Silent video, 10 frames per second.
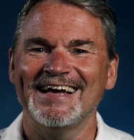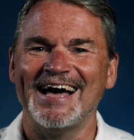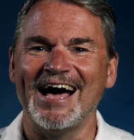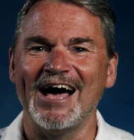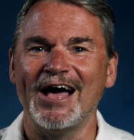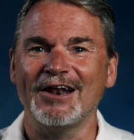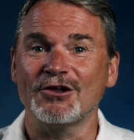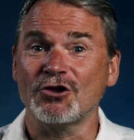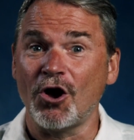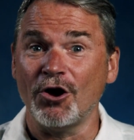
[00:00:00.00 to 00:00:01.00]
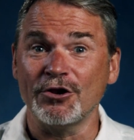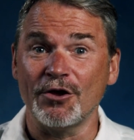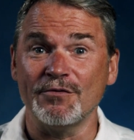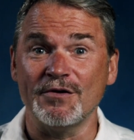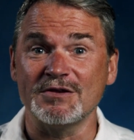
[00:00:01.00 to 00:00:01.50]
and
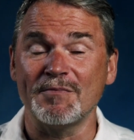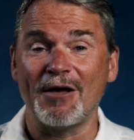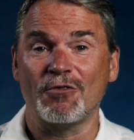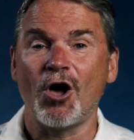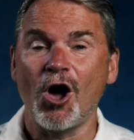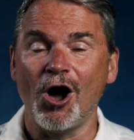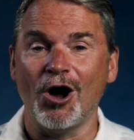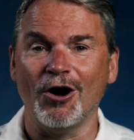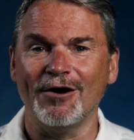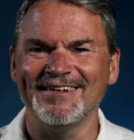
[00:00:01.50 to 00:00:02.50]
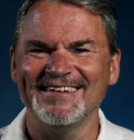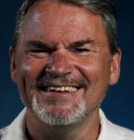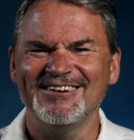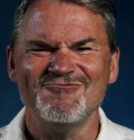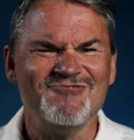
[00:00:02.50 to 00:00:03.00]
cardio is about the heart.
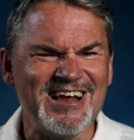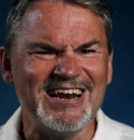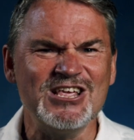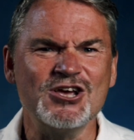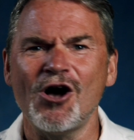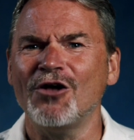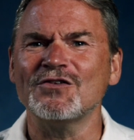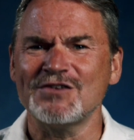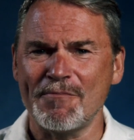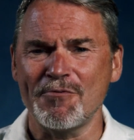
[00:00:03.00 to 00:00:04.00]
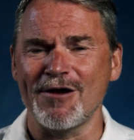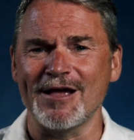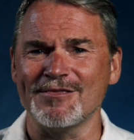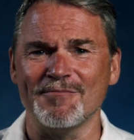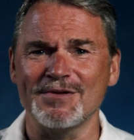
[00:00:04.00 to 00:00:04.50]
Really, you can't
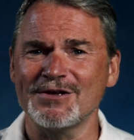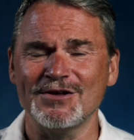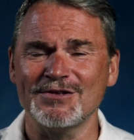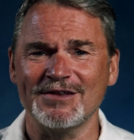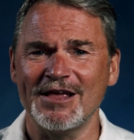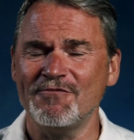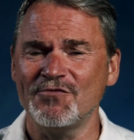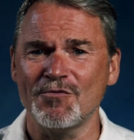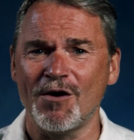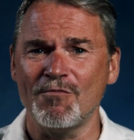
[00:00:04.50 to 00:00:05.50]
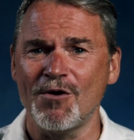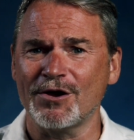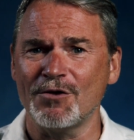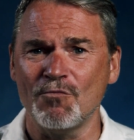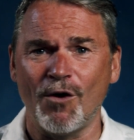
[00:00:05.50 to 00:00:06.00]
separate them, because if you are
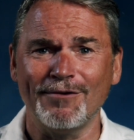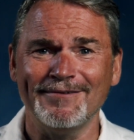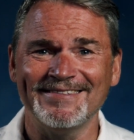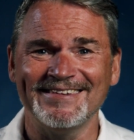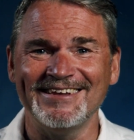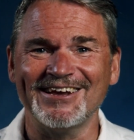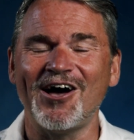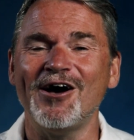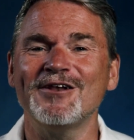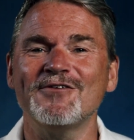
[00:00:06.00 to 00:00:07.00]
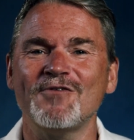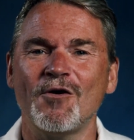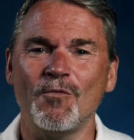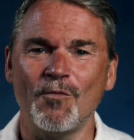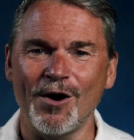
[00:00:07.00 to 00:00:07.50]
working one, you're kind of
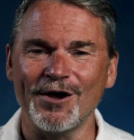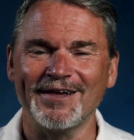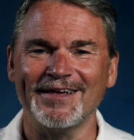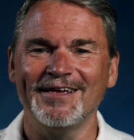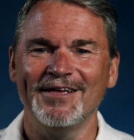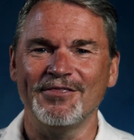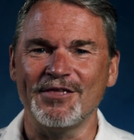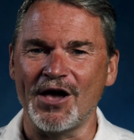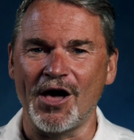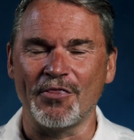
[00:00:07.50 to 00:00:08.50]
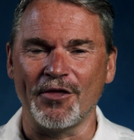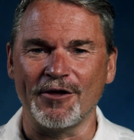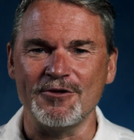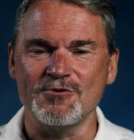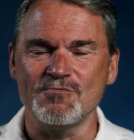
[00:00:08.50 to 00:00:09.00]
working the other.
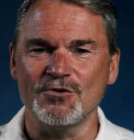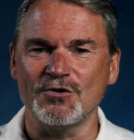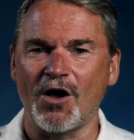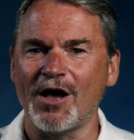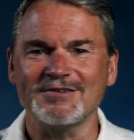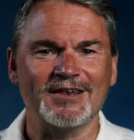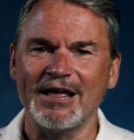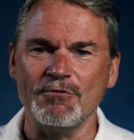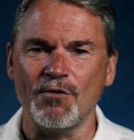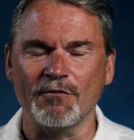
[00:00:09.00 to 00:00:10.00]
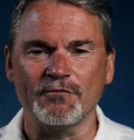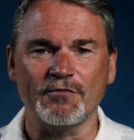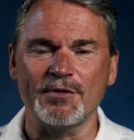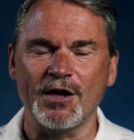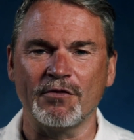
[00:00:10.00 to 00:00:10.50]
You wouldn't isolate one
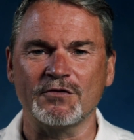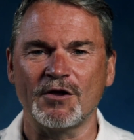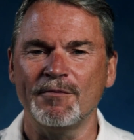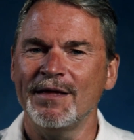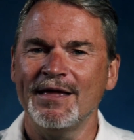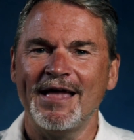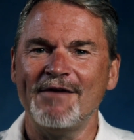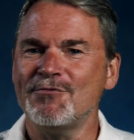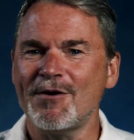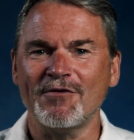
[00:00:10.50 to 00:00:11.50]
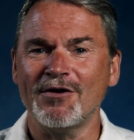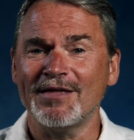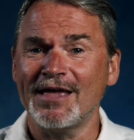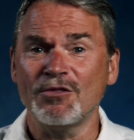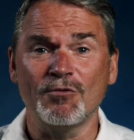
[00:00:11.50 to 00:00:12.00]
from the other. So if you ever
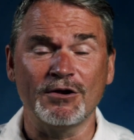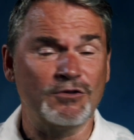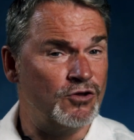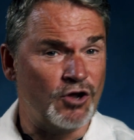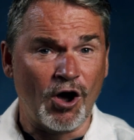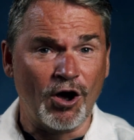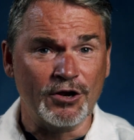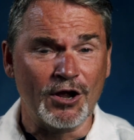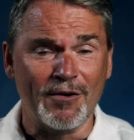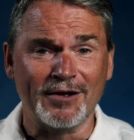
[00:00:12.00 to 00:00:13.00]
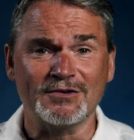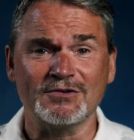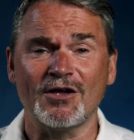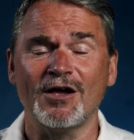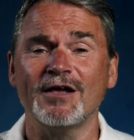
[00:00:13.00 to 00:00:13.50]
hear the word cardio
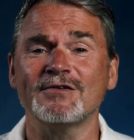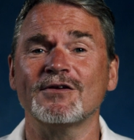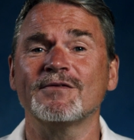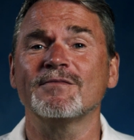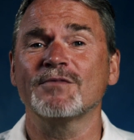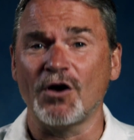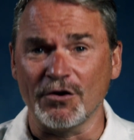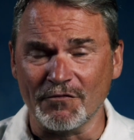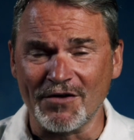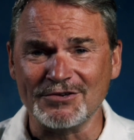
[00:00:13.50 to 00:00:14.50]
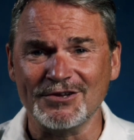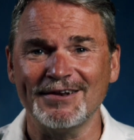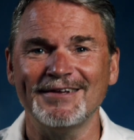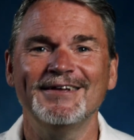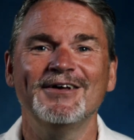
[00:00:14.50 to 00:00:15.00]
exercise,
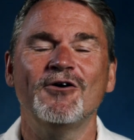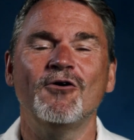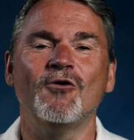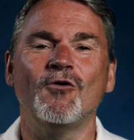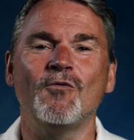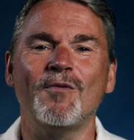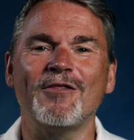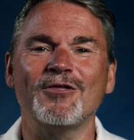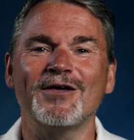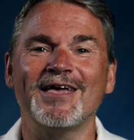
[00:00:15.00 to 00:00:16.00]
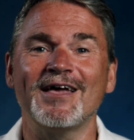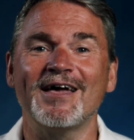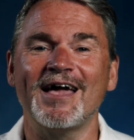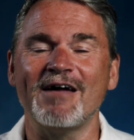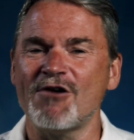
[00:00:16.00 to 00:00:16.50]
cardiovascular, or whether you hear
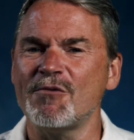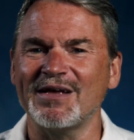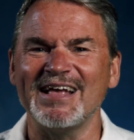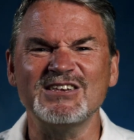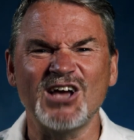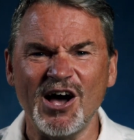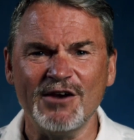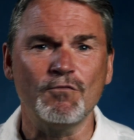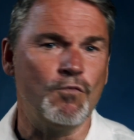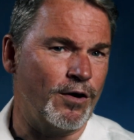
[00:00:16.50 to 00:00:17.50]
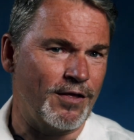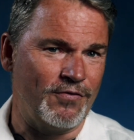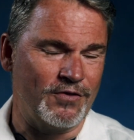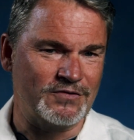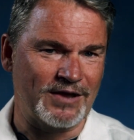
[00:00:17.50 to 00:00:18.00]
aerobic, it's kind of one
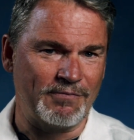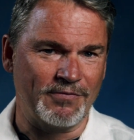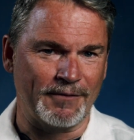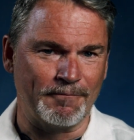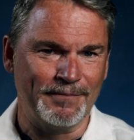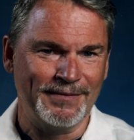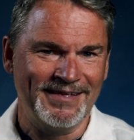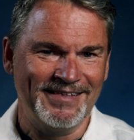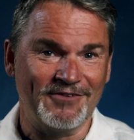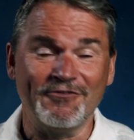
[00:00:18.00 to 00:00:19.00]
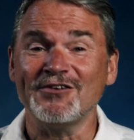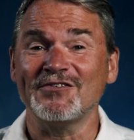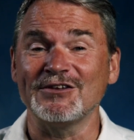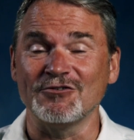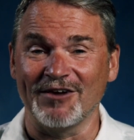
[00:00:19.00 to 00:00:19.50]
and the same thing. The first
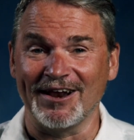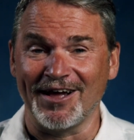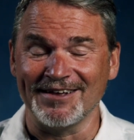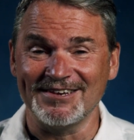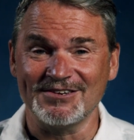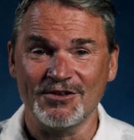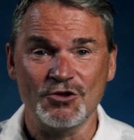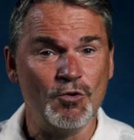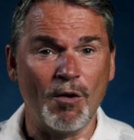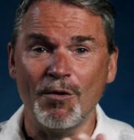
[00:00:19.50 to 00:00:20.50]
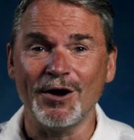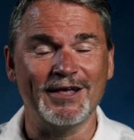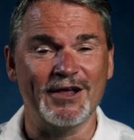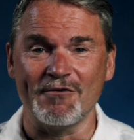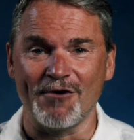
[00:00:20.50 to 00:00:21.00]
thing to realize is you are
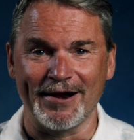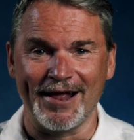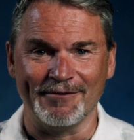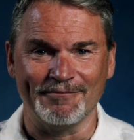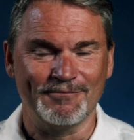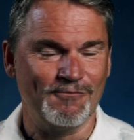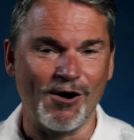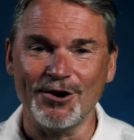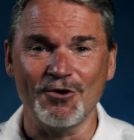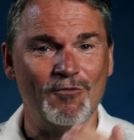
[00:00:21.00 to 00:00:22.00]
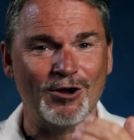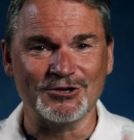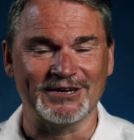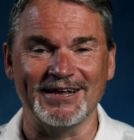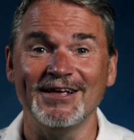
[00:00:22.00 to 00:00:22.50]
working it right now. While you're
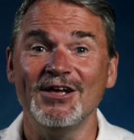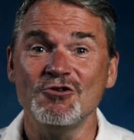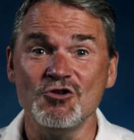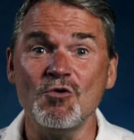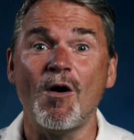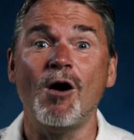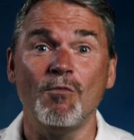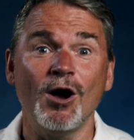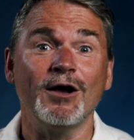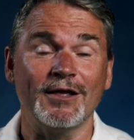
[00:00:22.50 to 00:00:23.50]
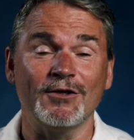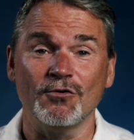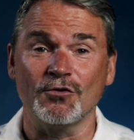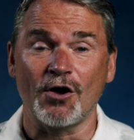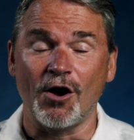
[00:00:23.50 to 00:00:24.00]
watching it, you are working
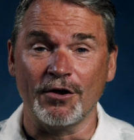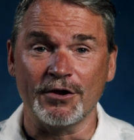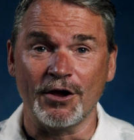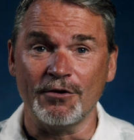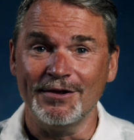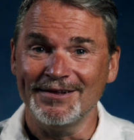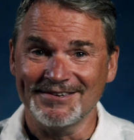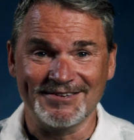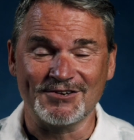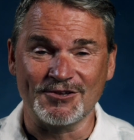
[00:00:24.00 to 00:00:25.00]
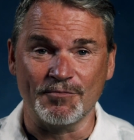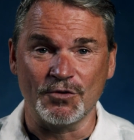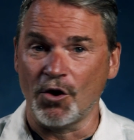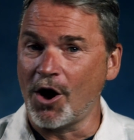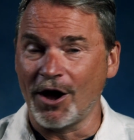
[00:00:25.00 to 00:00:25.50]
your cardio system.
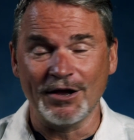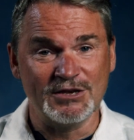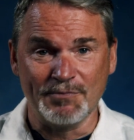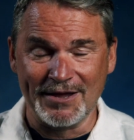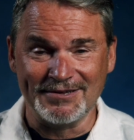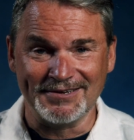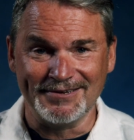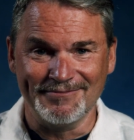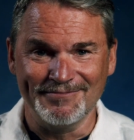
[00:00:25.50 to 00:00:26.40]
Your heart is beating,